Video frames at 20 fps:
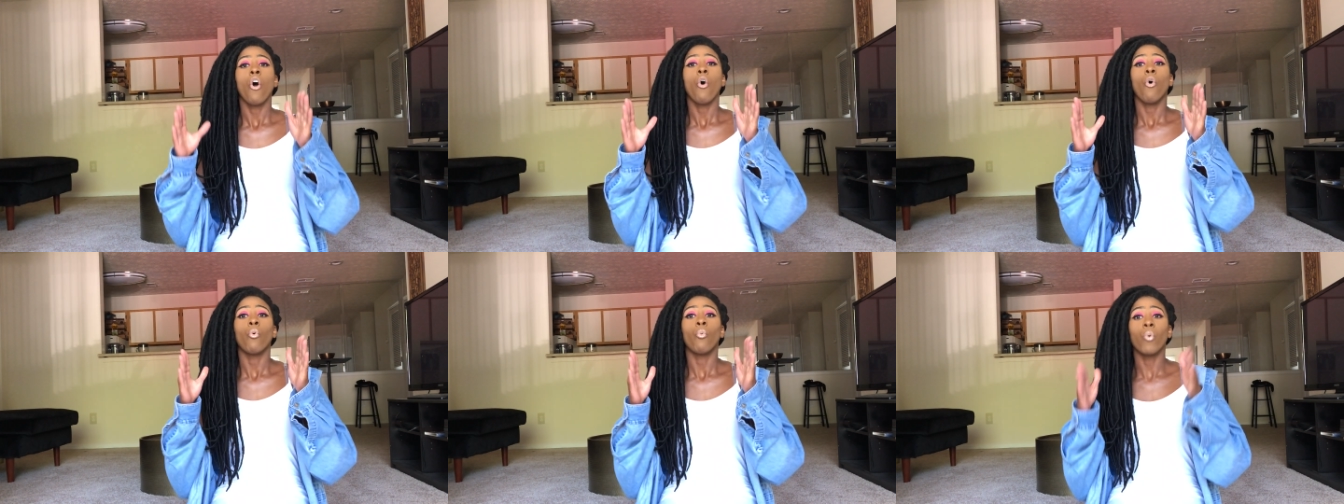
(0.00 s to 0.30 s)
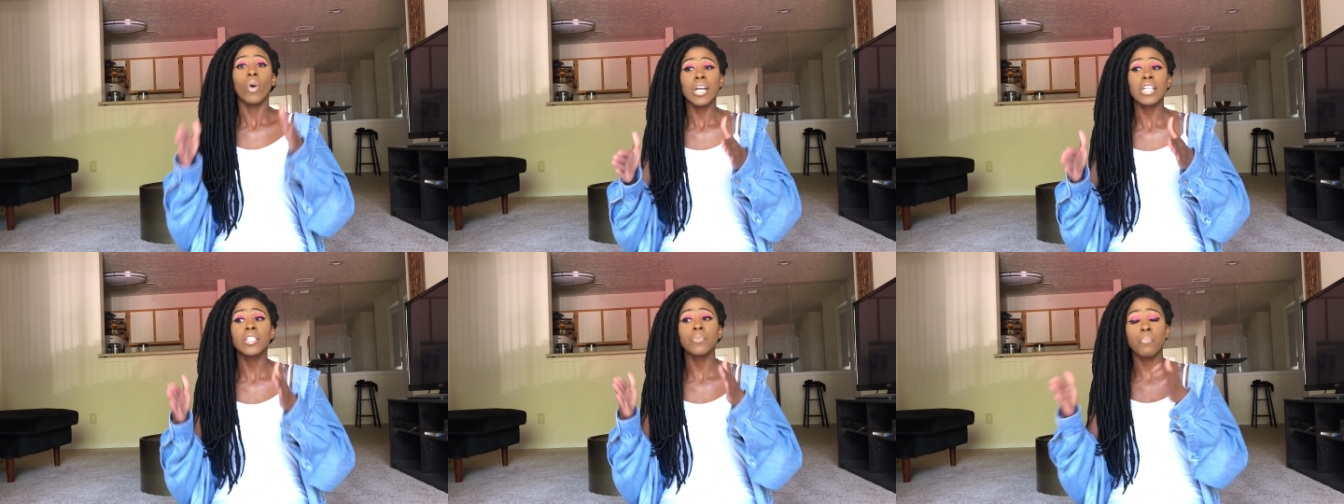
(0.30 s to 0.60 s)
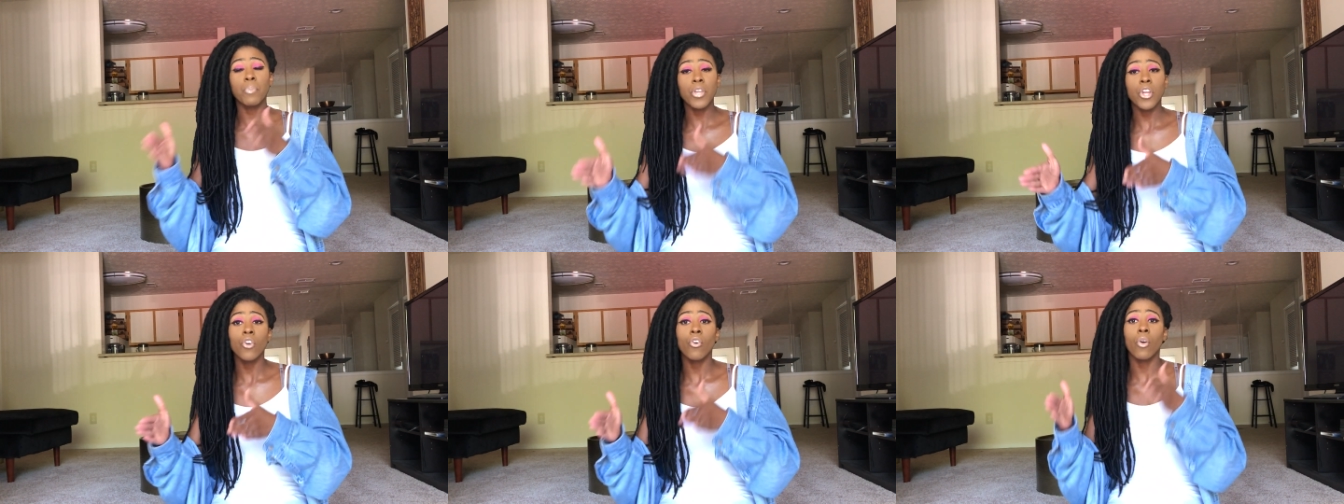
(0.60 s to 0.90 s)
What's
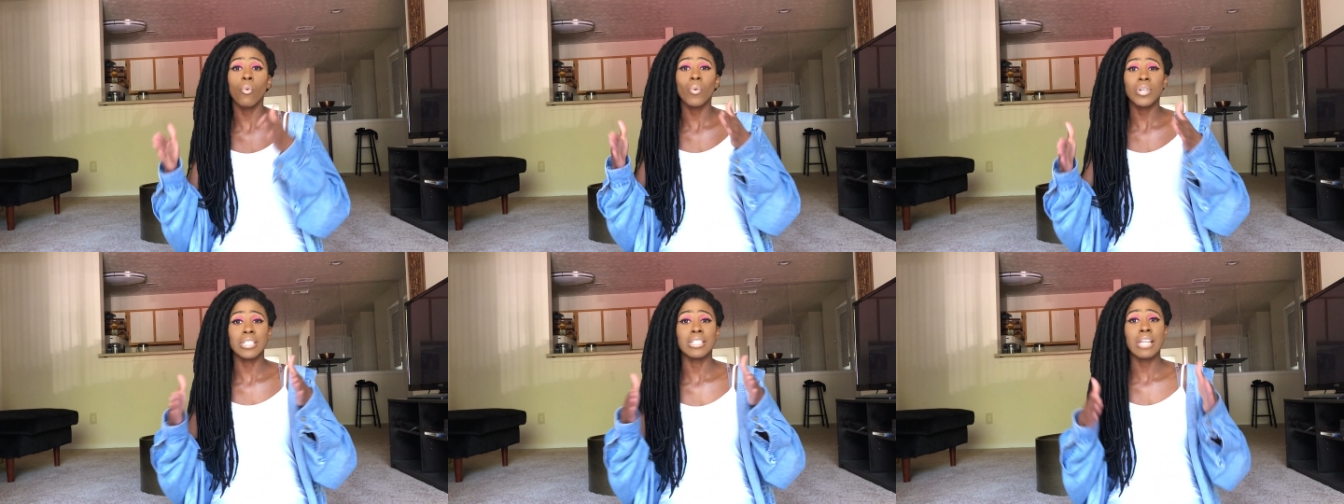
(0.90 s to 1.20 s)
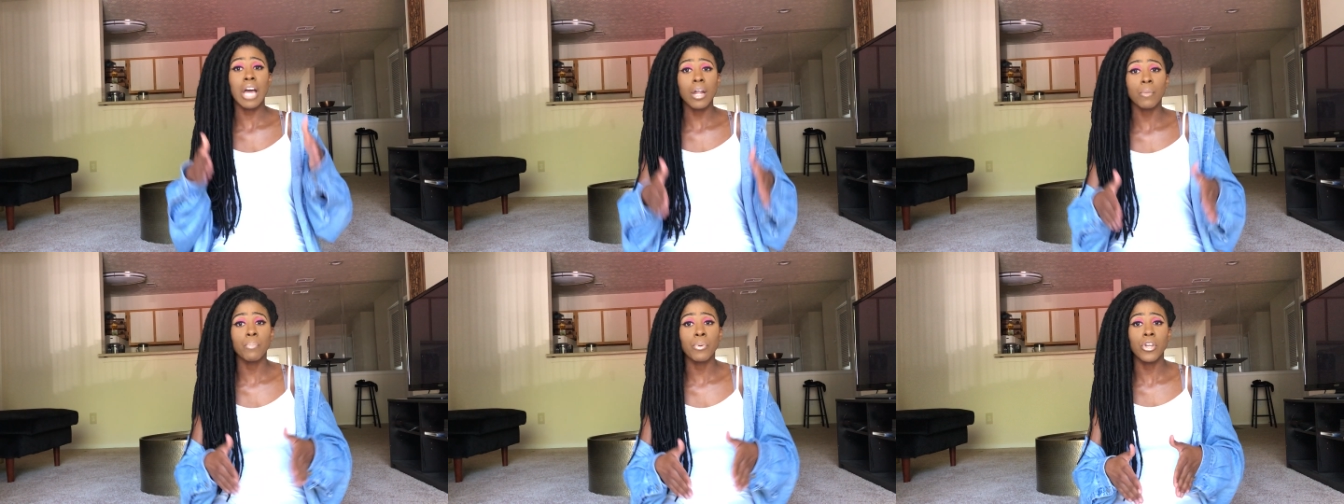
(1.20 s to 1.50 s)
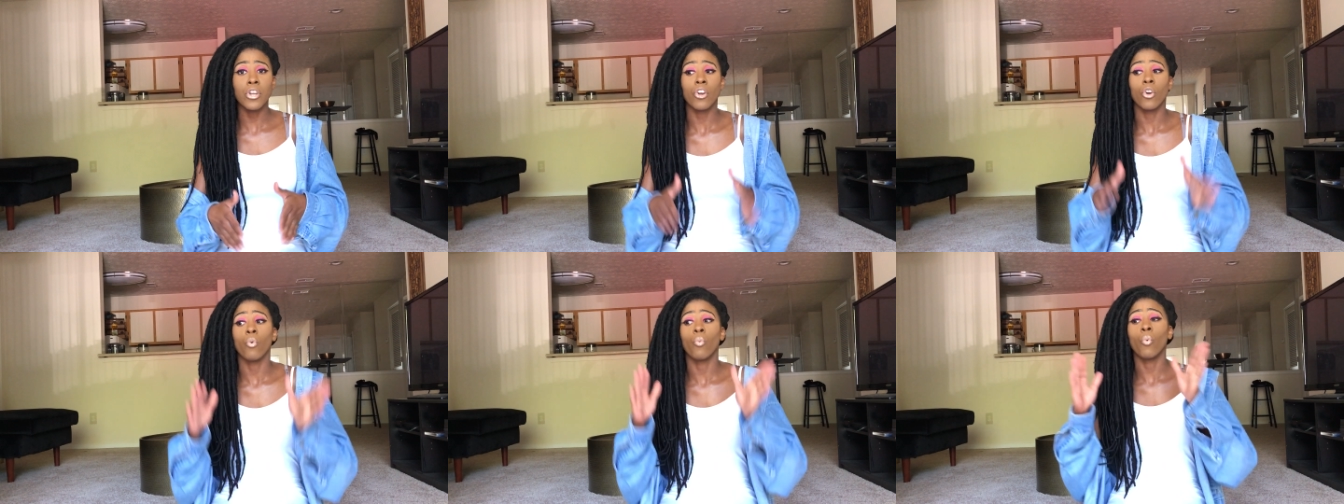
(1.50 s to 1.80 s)
pure and what's not
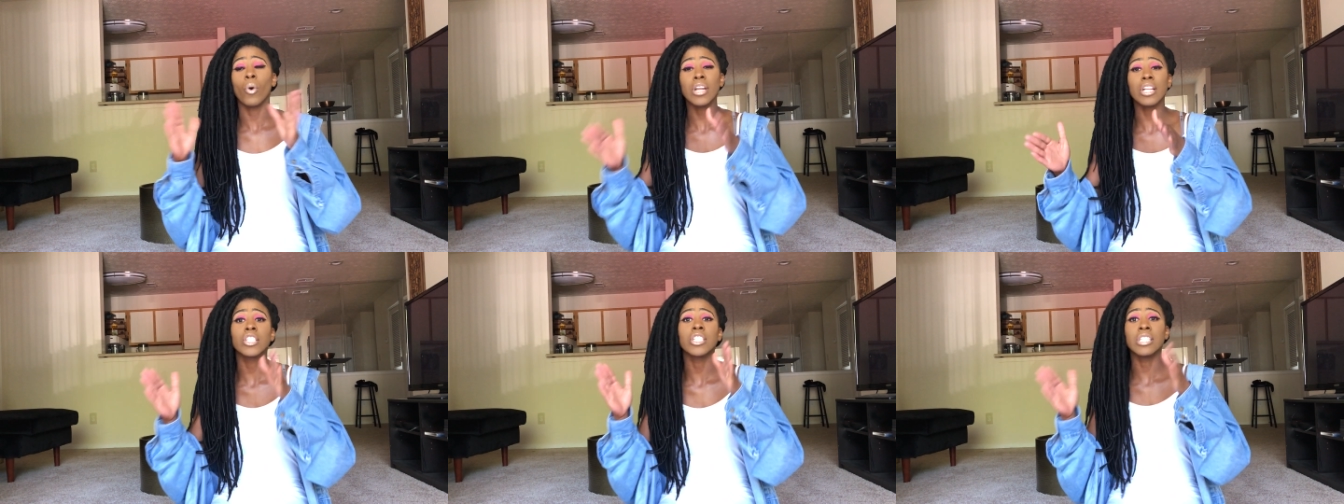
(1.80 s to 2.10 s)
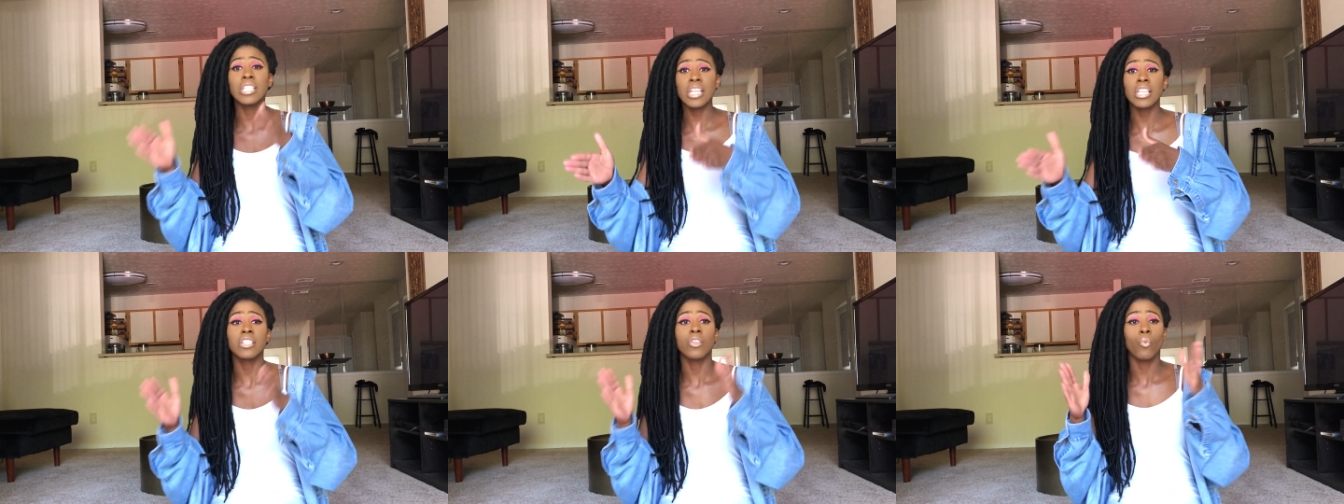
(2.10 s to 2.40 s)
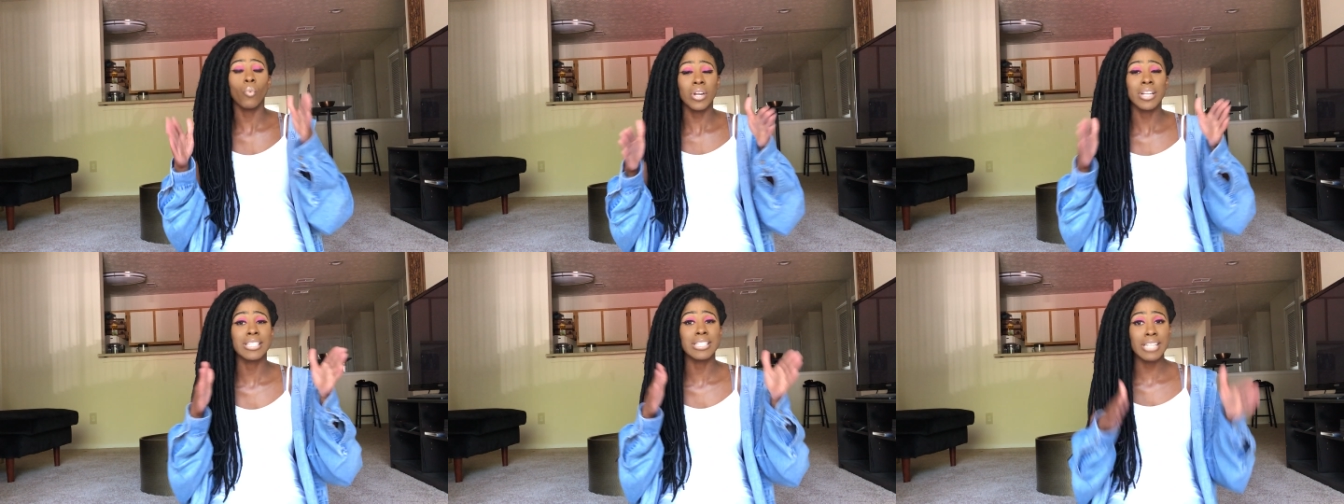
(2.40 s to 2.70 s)
pure? What is this and
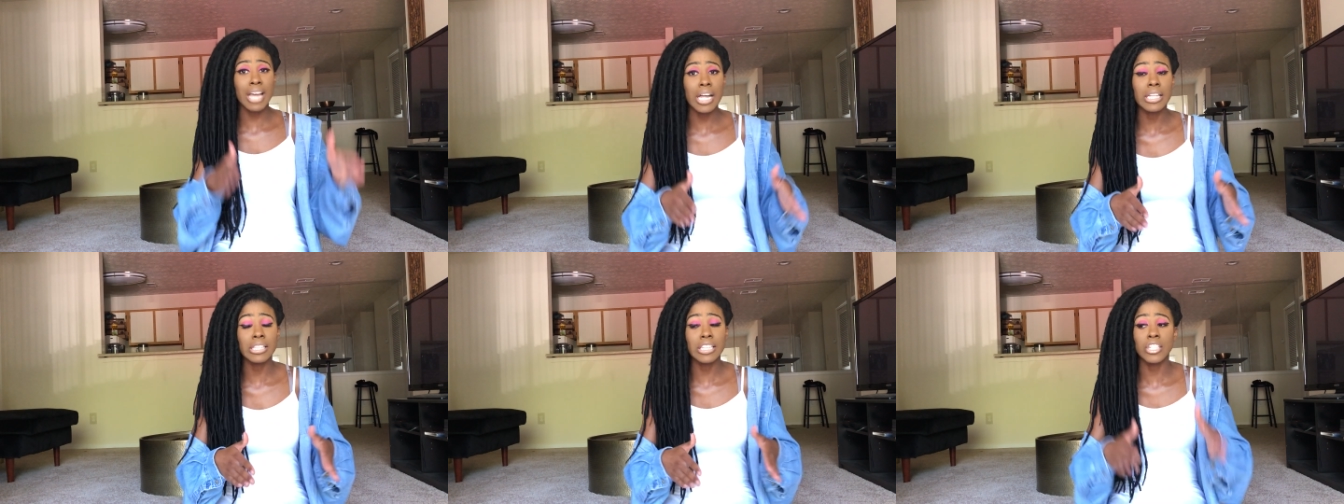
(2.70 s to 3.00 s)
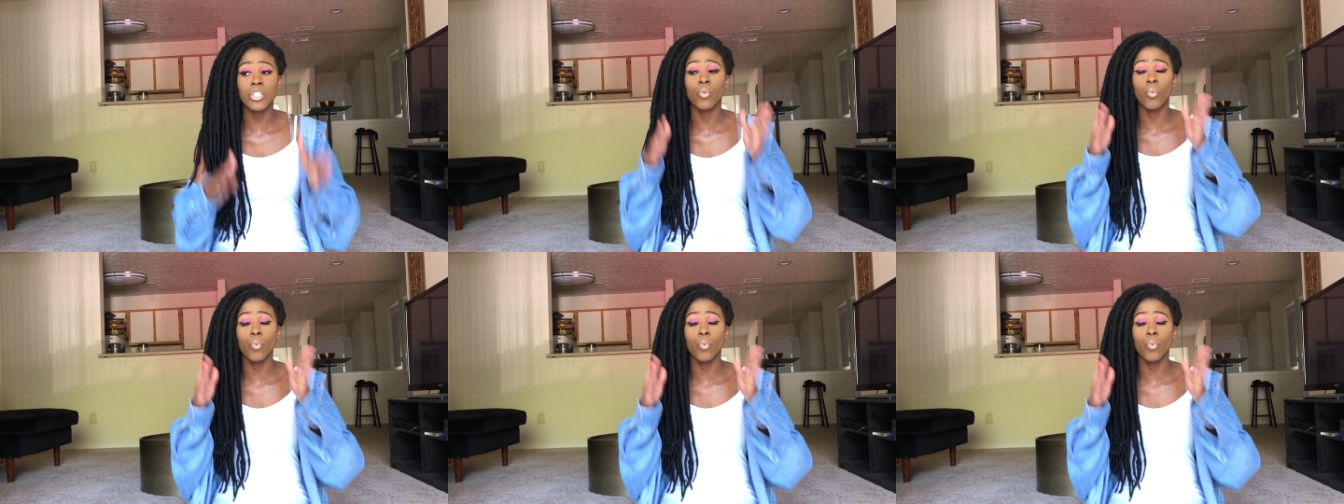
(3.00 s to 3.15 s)
what is not this?